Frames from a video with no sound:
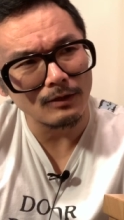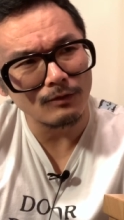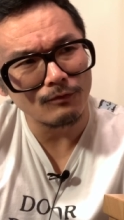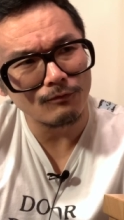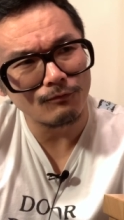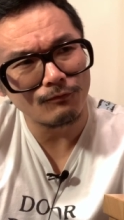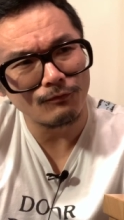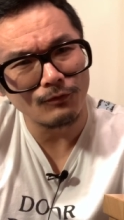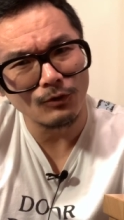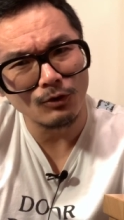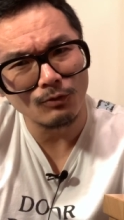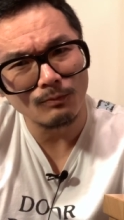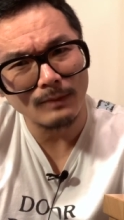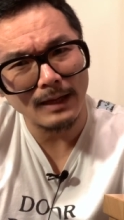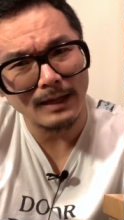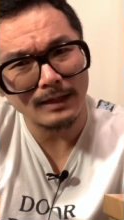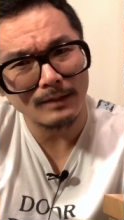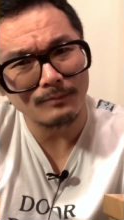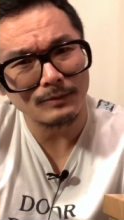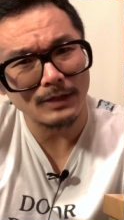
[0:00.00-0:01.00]
film
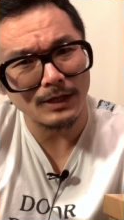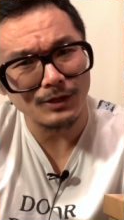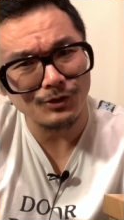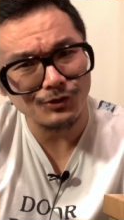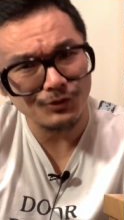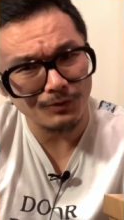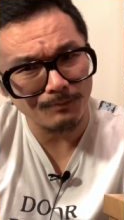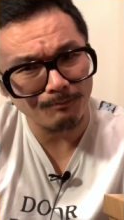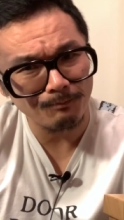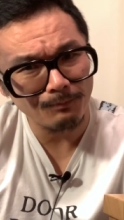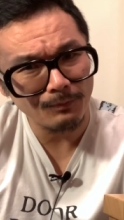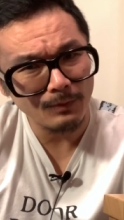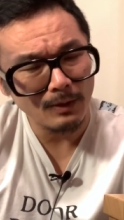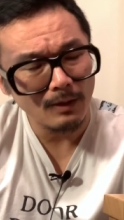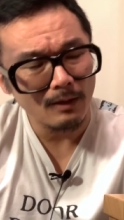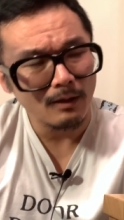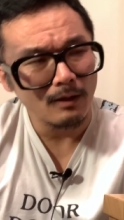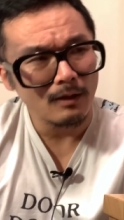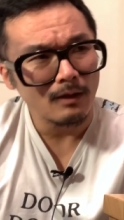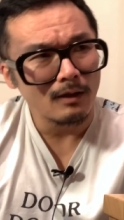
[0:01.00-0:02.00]
adaptation
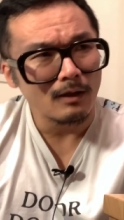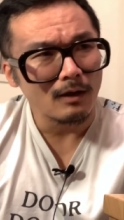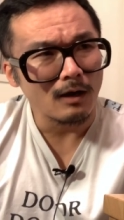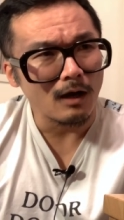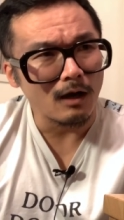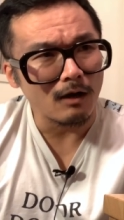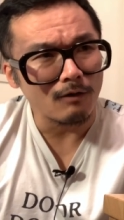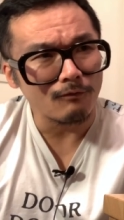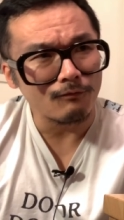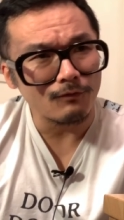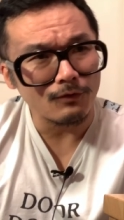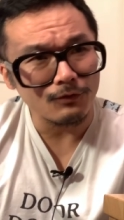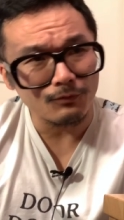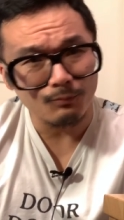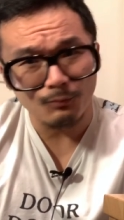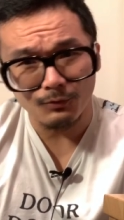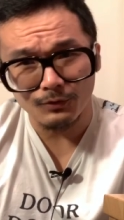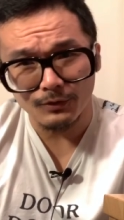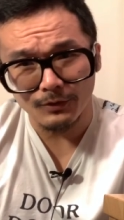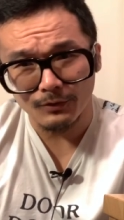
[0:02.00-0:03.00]
of this
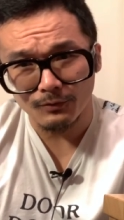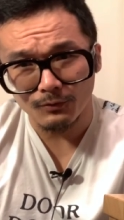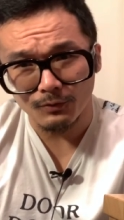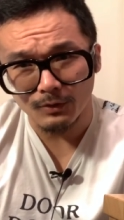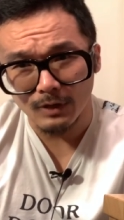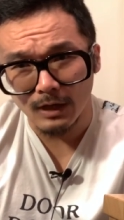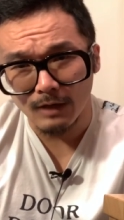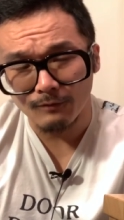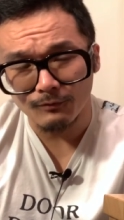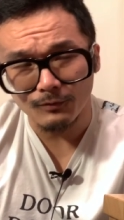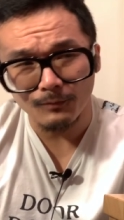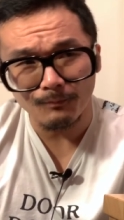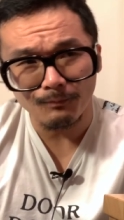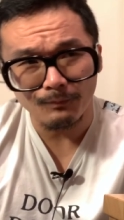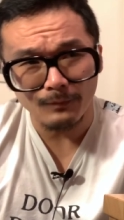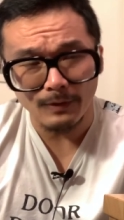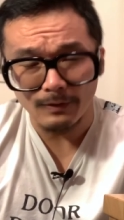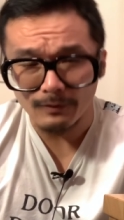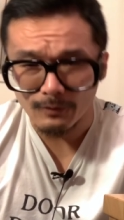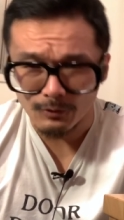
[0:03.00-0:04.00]
particular novel.
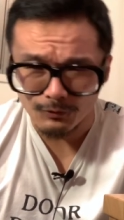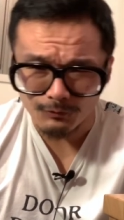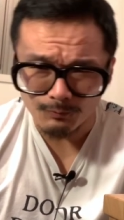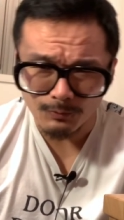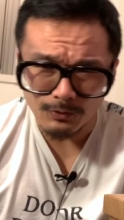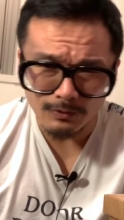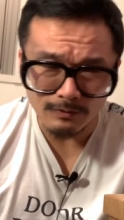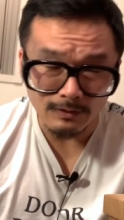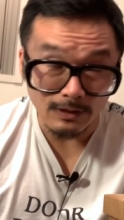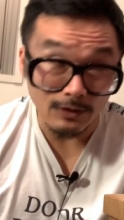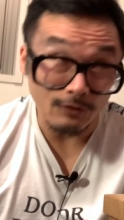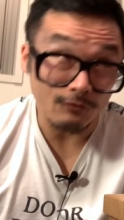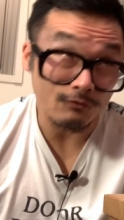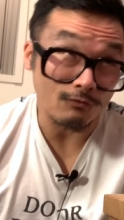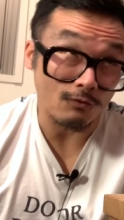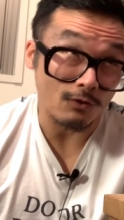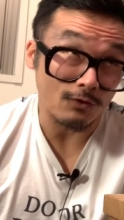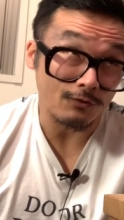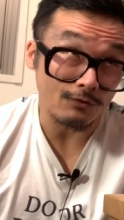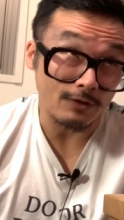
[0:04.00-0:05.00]
And there has been, as
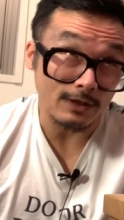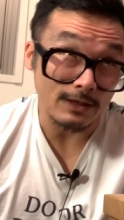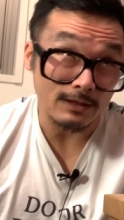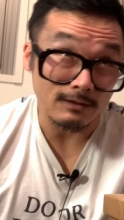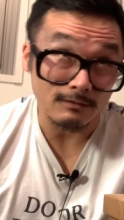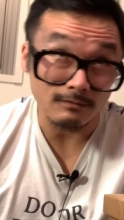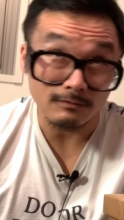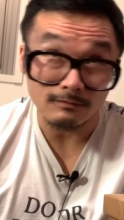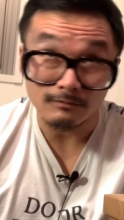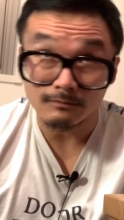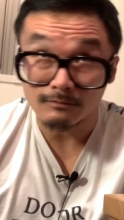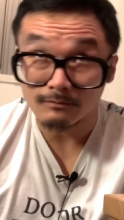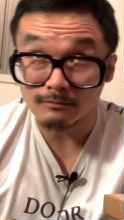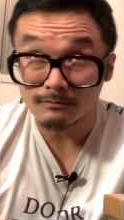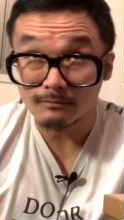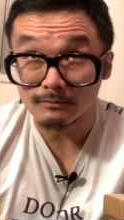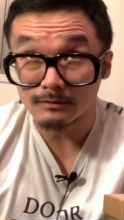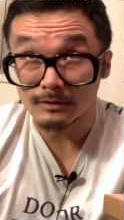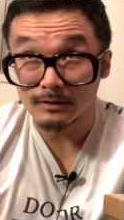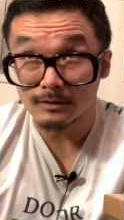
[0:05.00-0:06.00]
far as I can
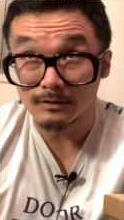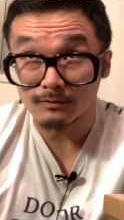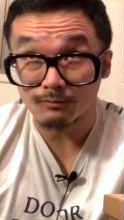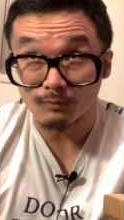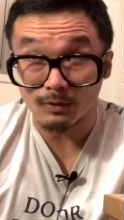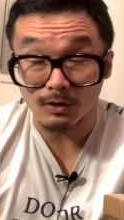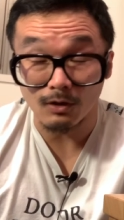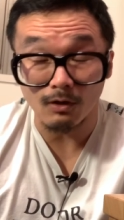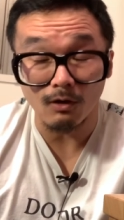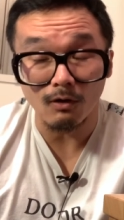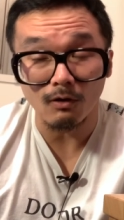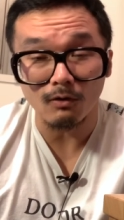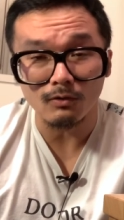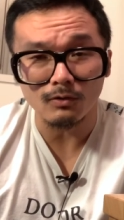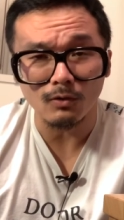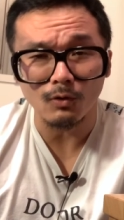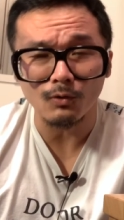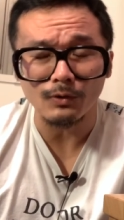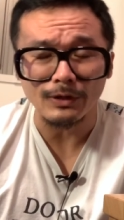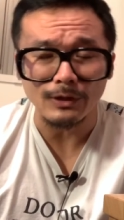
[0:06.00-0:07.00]
uh, recall,
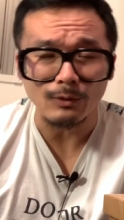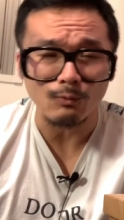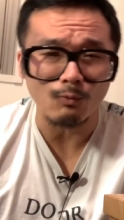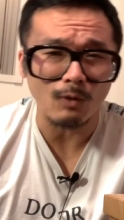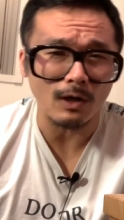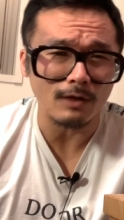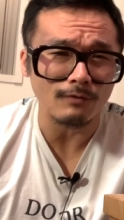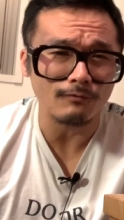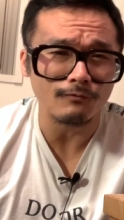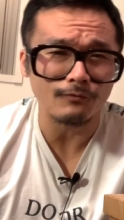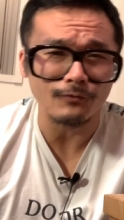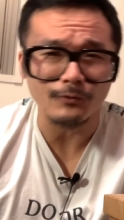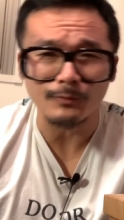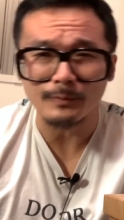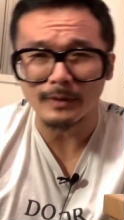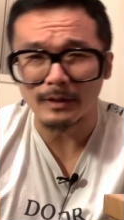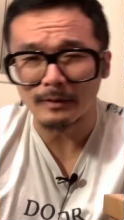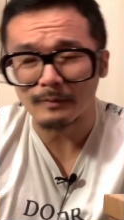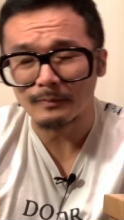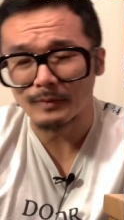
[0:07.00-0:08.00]
only one film
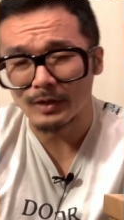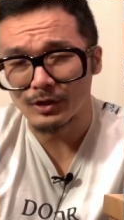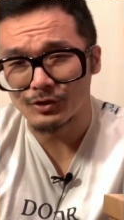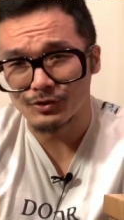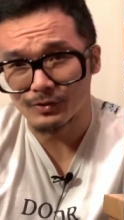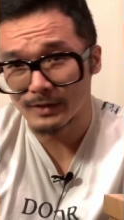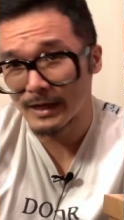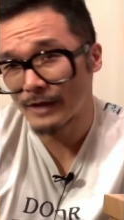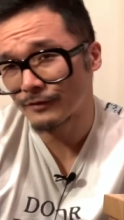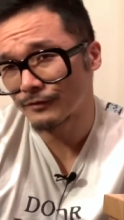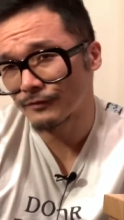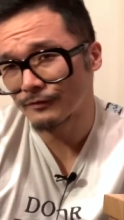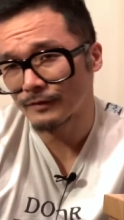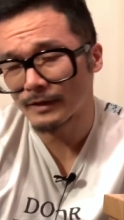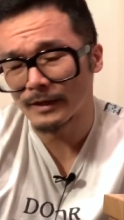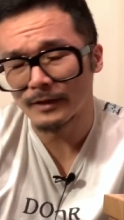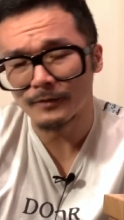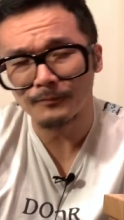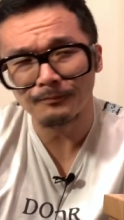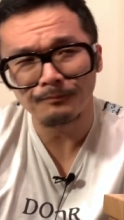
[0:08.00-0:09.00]
adaptation as of now.